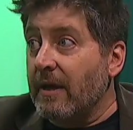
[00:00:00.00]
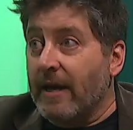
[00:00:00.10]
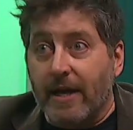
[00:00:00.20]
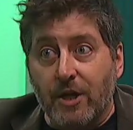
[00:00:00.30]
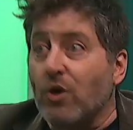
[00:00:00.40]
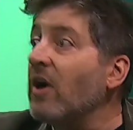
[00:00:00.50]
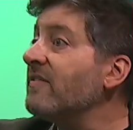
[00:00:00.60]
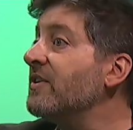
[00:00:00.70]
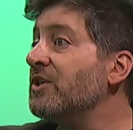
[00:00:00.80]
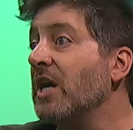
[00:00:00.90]
at a
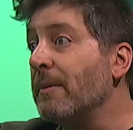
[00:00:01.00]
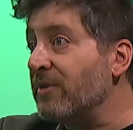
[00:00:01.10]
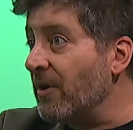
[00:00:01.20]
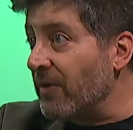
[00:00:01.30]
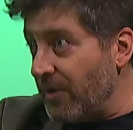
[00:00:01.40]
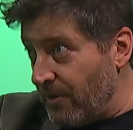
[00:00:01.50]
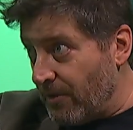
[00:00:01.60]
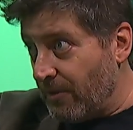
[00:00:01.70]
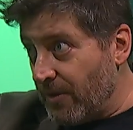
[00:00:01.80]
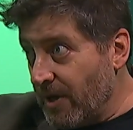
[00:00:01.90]
coffee shop near
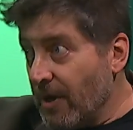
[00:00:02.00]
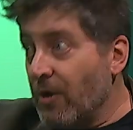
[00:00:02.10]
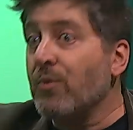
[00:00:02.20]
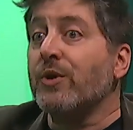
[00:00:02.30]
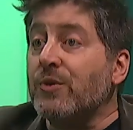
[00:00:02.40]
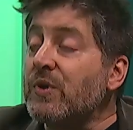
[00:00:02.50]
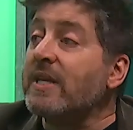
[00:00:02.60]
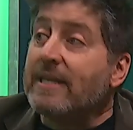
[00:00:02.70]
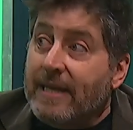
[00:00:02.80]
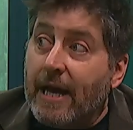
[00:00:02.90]
you where you
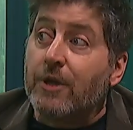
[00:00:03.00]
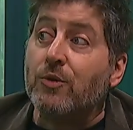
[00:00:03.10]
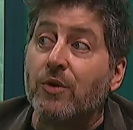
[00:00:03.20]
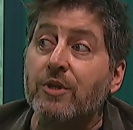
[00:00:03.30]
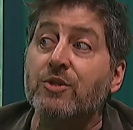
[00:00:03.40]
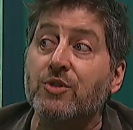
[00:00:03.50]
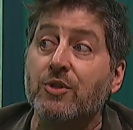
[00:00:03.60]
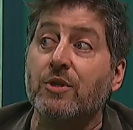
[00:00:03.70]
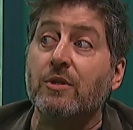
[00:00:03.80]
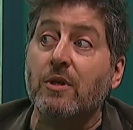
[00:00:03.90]
can get your
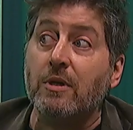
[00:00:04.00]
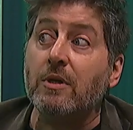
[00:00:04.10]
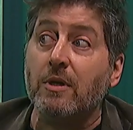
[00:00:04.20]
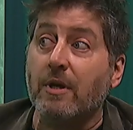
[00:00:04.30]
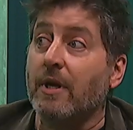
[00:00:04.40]
concern heard.